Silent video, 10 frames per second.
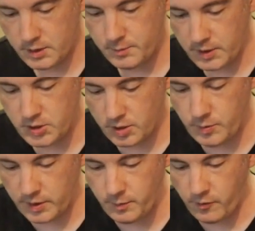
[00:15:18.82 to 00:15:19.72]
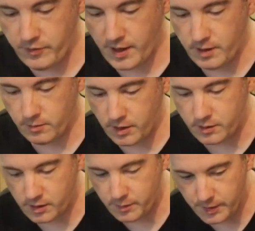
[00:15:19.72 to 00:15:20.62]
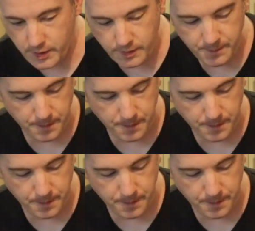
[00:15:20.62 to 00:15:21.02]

Make sure we can move that around a little bit.